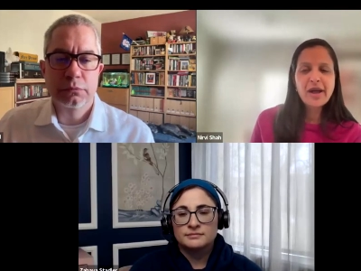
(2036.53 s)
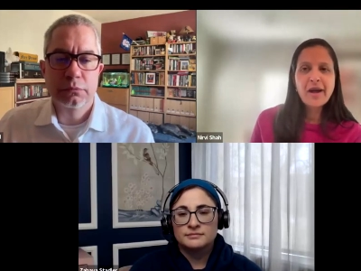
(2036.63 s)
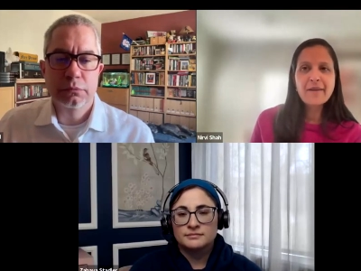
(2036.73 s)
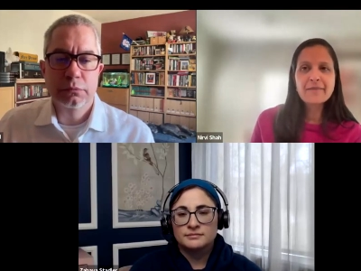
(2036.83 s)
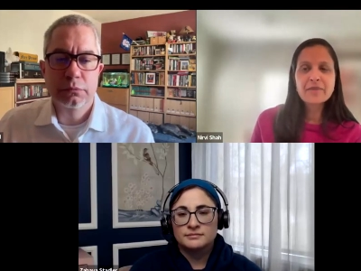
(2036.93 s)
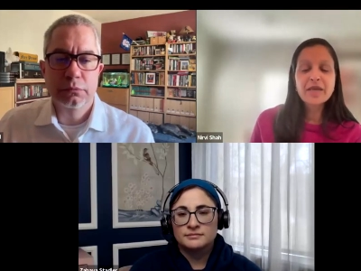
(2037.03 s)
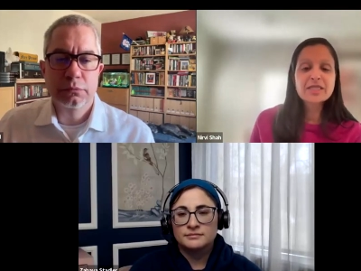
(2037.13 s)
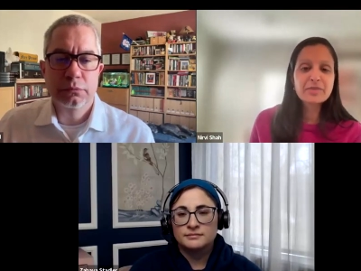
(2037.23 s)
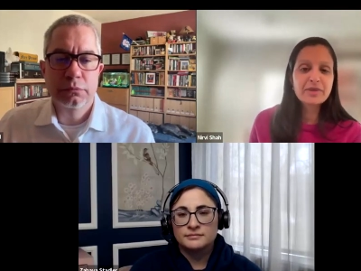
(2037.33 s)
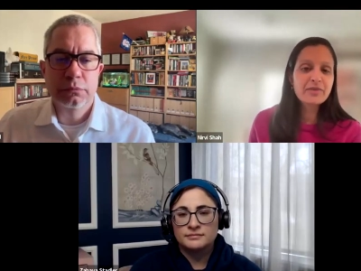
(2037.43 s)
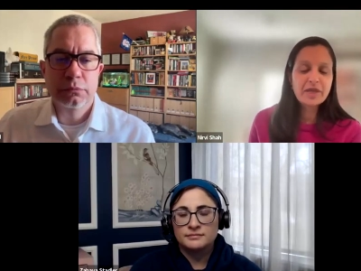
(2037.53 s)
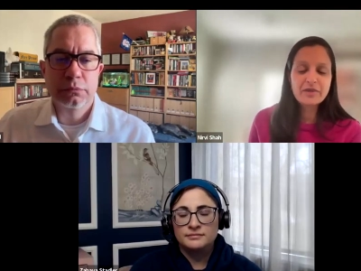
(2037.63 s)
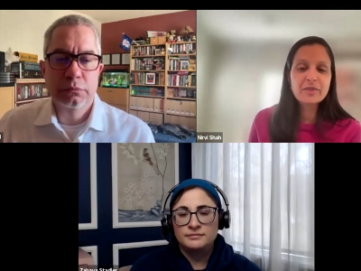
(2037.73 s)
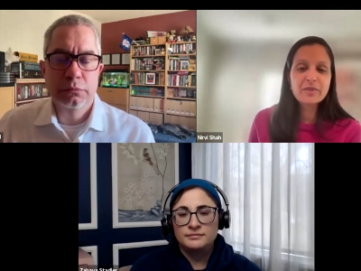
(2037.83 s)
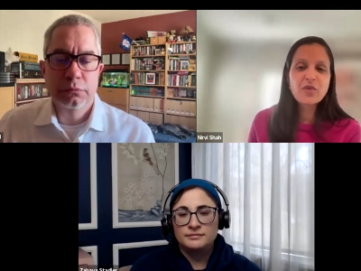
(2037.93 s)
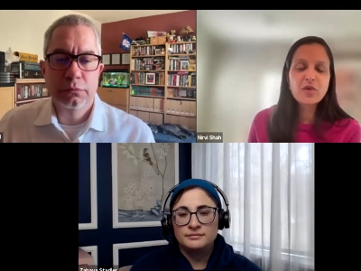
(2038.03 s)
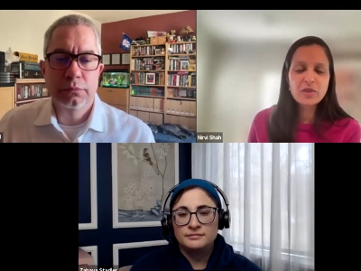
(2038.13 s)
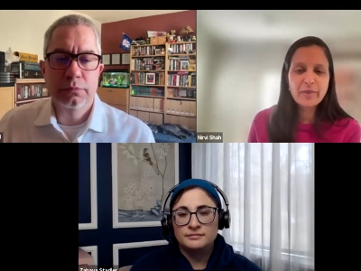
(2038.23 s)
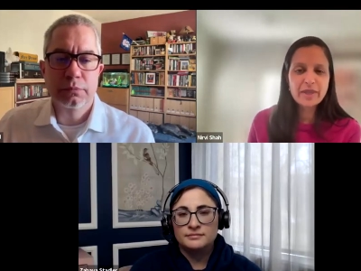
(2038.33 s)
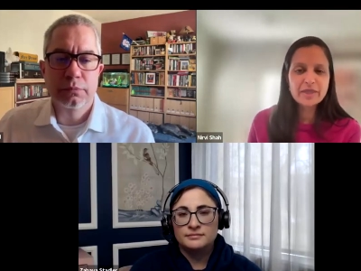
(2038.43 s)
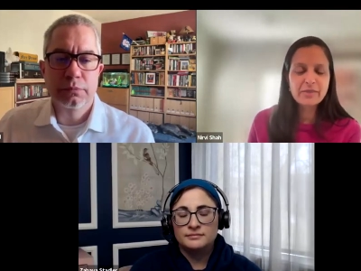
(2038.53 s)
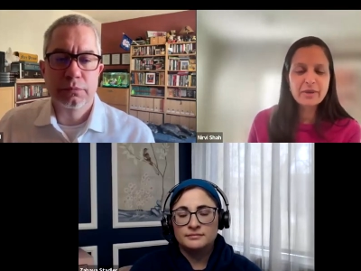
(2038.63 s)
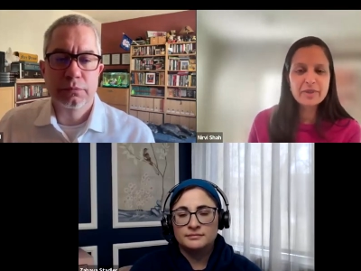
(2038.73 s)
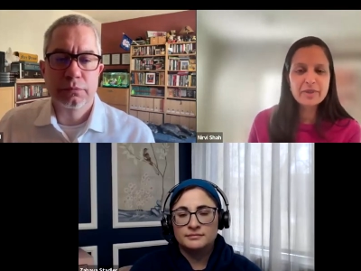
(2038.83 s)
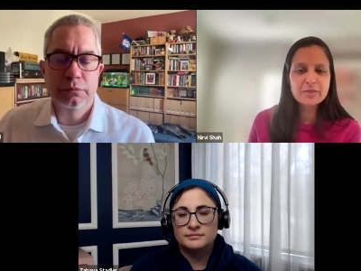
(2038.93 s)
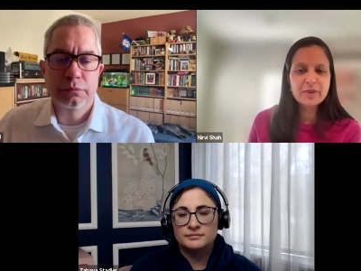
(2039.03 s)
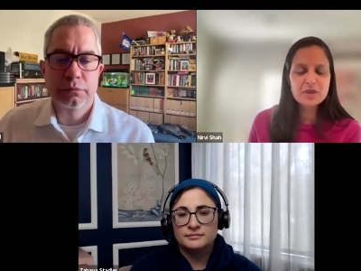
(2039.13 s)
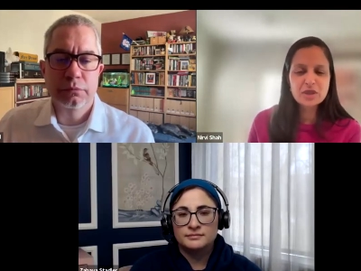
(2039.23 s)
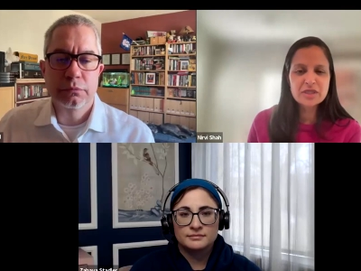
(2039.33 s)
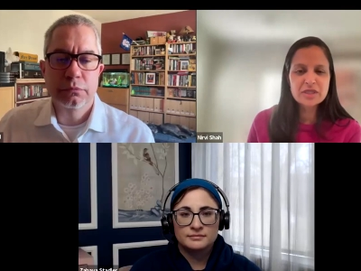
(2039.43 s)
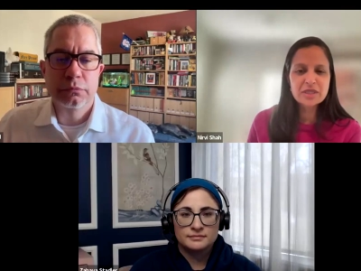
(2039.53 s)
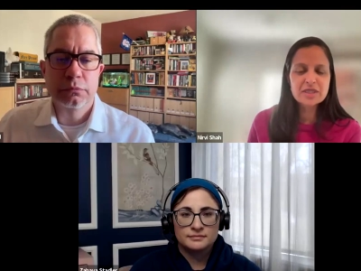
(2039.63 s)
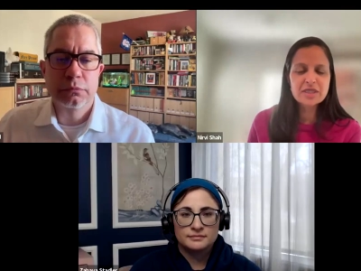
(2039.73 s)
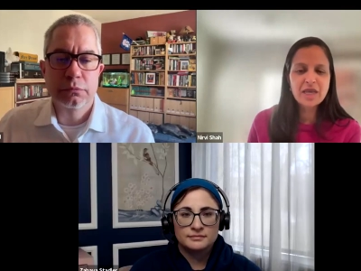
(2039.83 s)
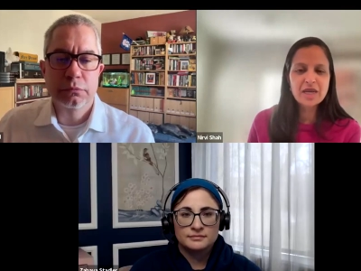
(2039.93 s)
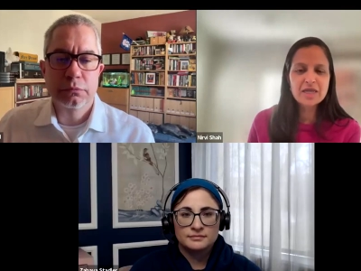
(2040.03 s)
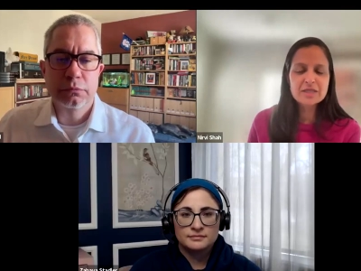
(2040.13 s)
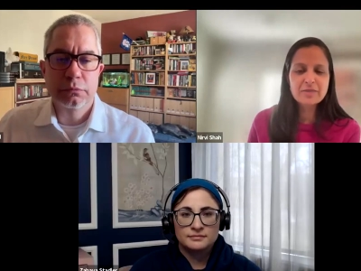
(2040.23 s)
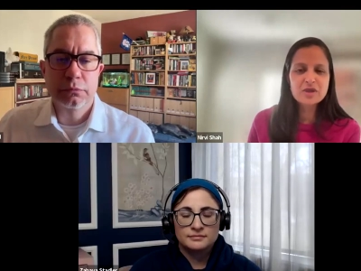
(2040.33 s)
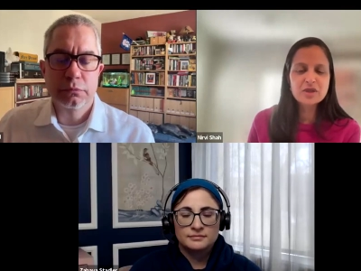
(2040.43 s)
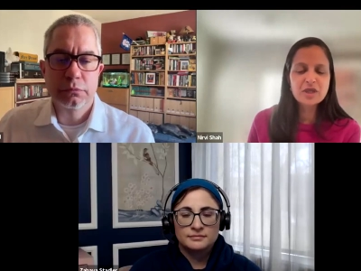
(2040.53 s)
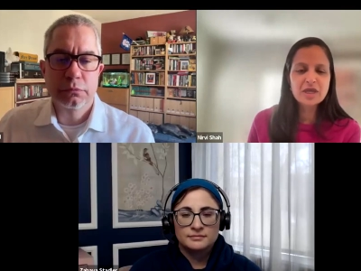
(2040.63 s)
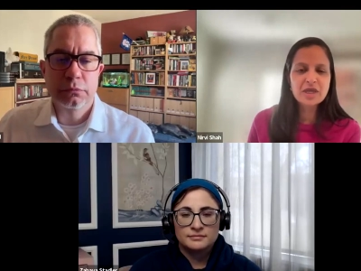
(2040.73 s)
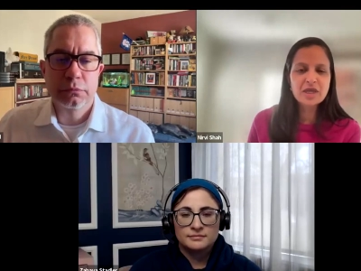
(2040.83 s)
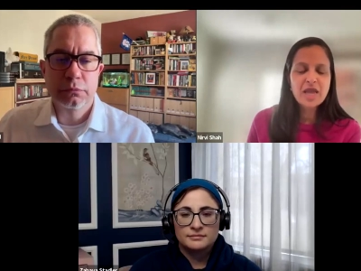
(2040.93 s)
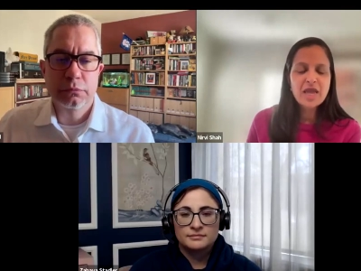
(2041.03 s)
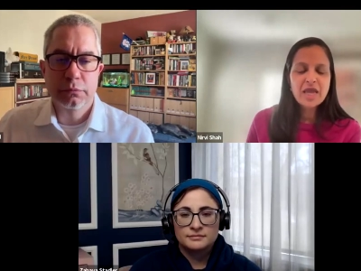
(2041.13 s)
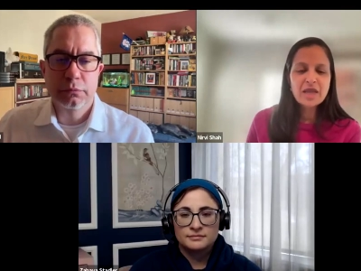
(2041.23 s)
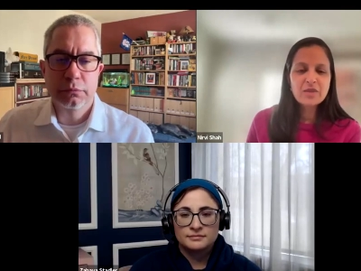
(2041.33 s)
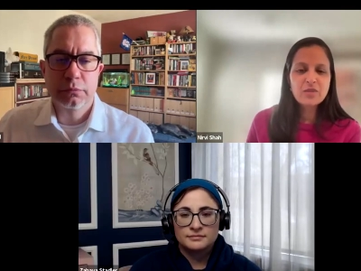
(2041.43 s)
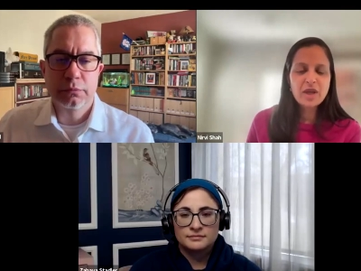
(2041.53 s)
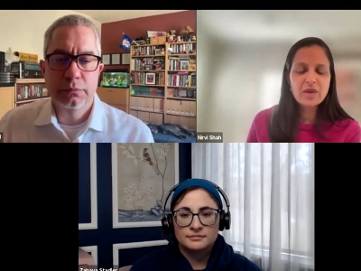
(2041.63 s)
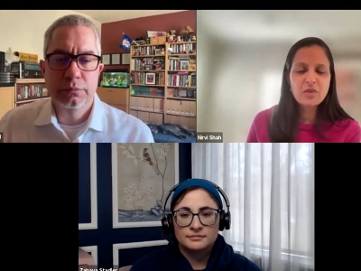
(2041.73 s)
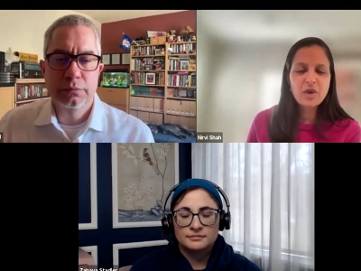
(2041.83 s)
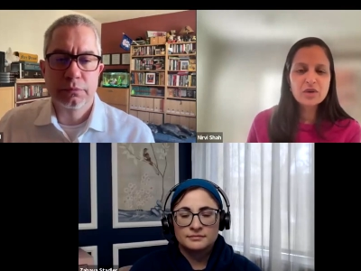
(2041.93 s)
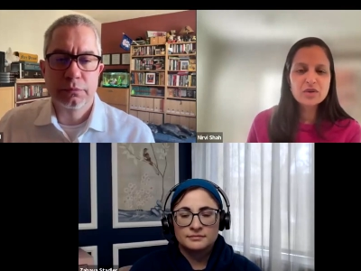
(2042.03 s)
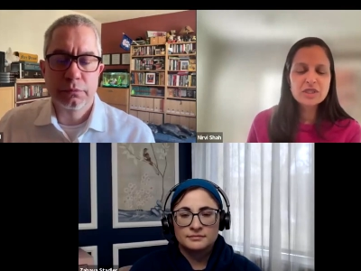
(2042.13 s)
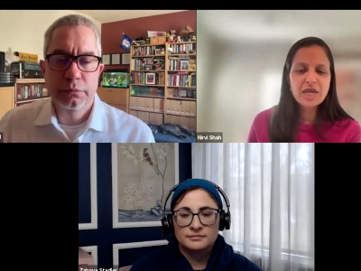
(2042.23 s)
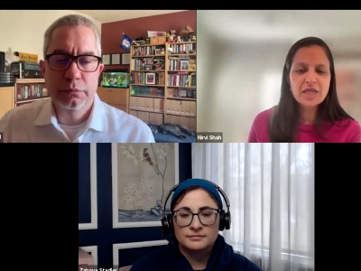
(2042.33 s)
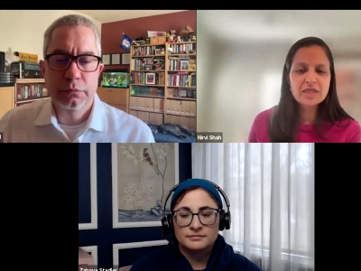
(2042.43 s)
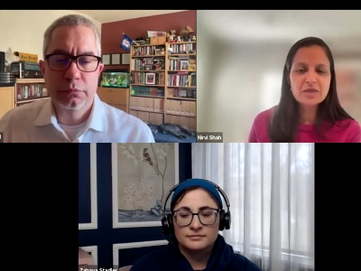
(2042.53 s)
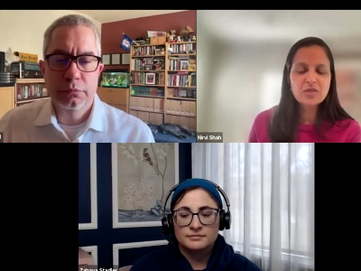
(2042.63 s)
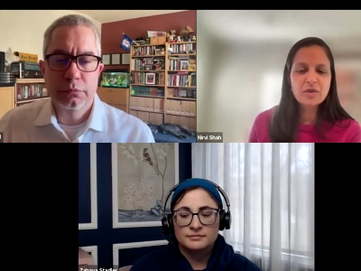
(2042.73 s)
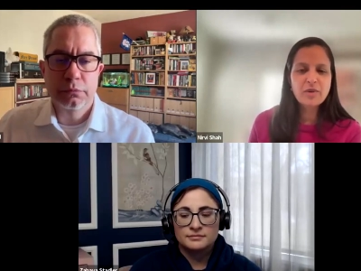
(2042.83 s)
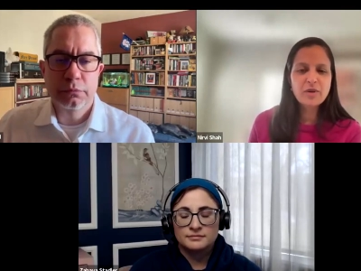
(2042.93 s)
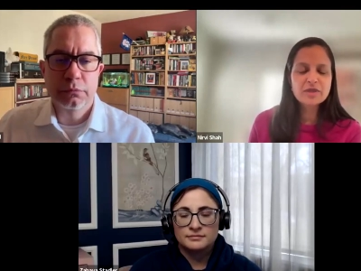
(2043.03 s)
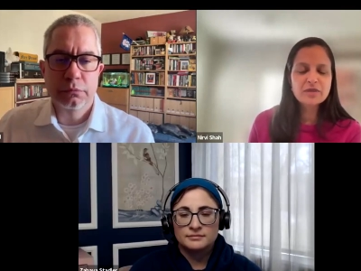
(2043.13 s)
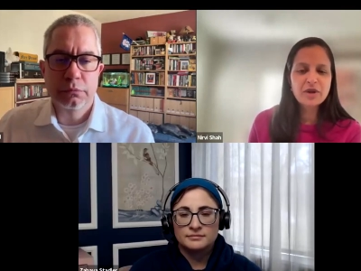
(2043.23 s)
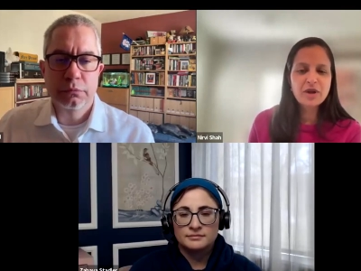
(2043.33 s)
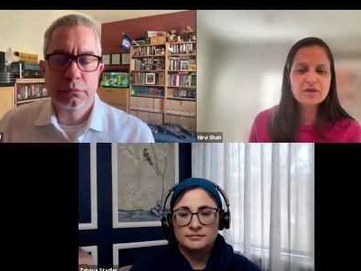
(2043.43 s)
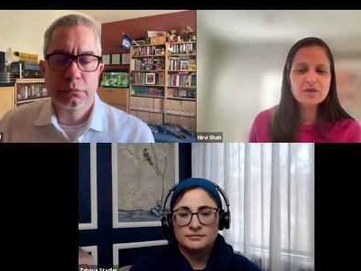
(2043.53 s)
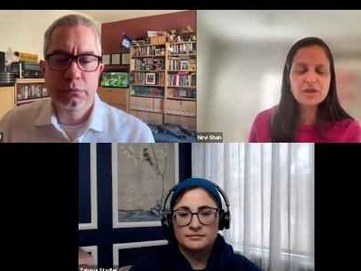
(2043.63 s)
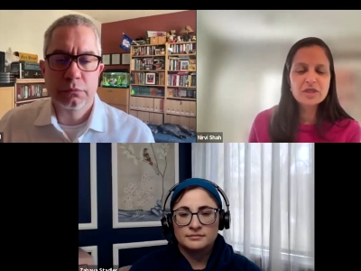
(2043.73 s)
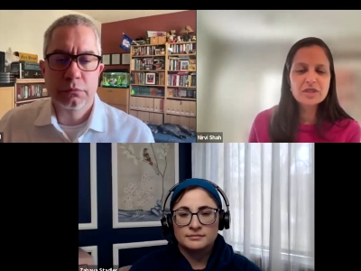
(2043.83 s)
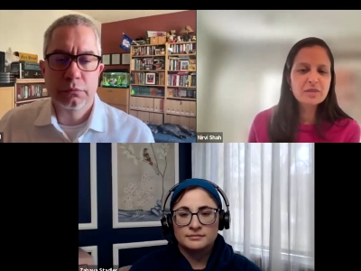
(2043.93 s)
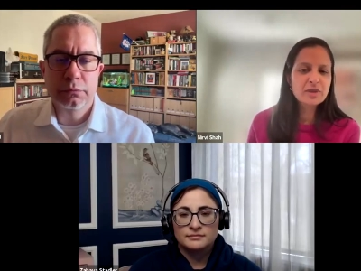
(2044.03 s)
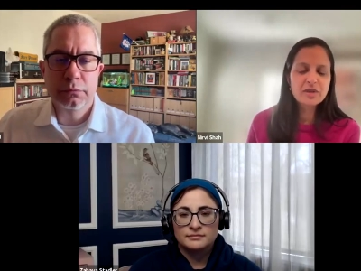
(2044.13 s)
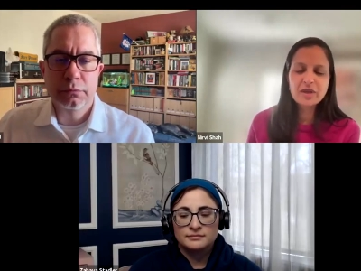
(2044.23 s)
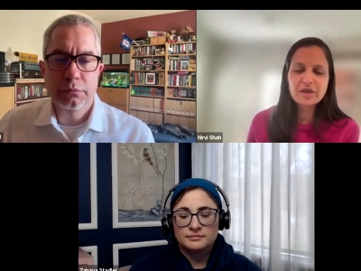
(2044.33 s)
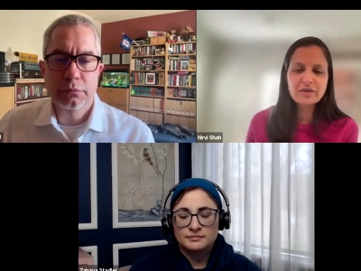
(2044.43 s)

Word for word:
Speaker 1: um, as, even before the pandemic, but especially since then, and especially in in in redder states and redder parts of the country, it's something that